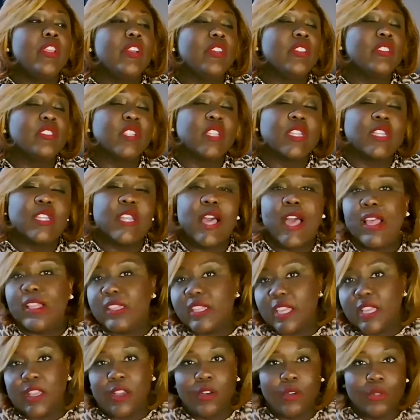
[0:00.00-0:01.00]
There is a lot
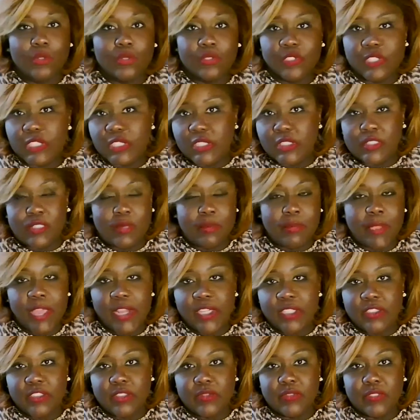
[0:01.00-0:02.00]
that goes into
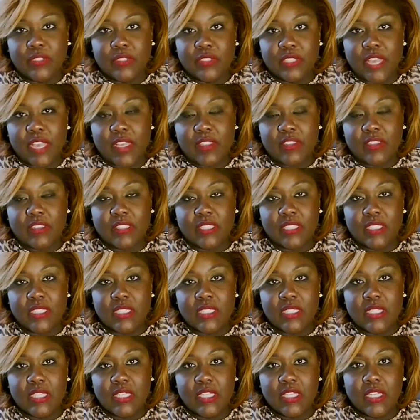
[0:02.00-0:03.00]
managing viscosity
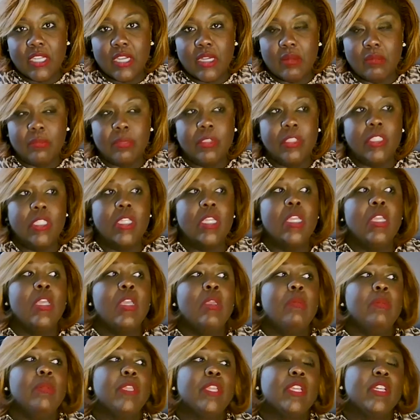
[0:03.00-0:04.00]
in a company
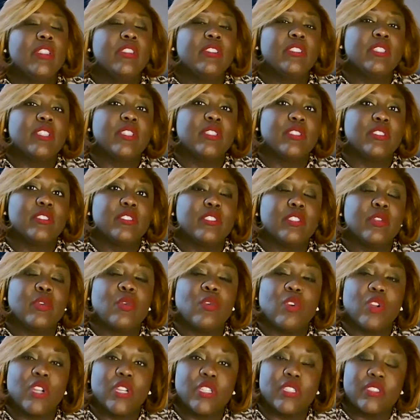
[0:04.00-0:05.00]
because there is an
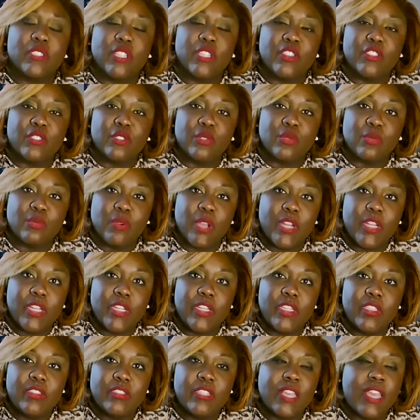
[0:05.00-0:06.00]
organizational
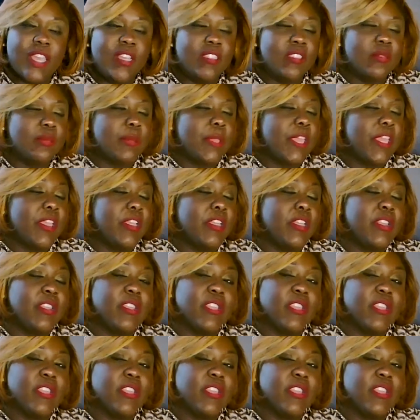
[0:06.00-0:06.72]
readiness aspect,